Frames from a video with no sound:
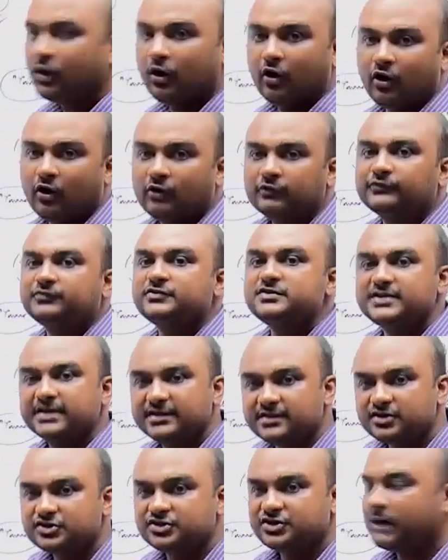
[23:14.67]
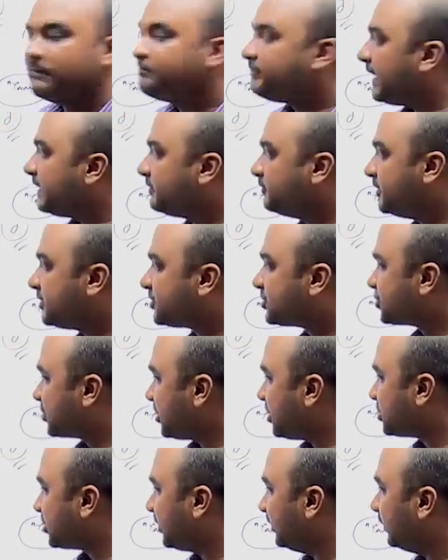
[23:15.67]
of, say, the Trump
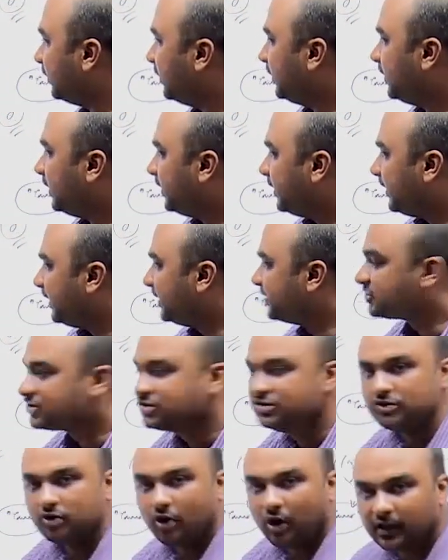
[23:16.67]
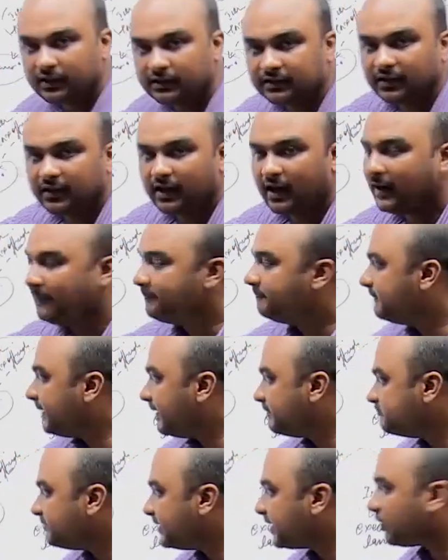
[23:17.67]
administration is not a
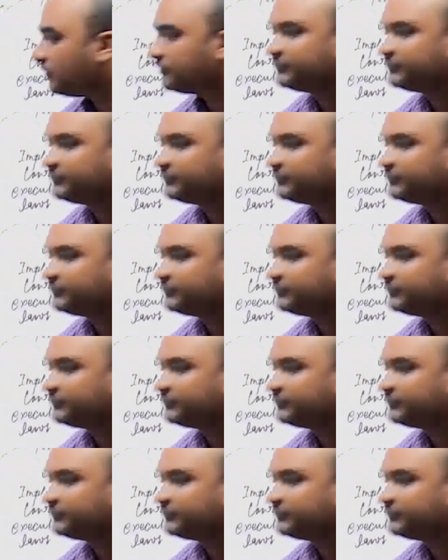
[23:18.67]
member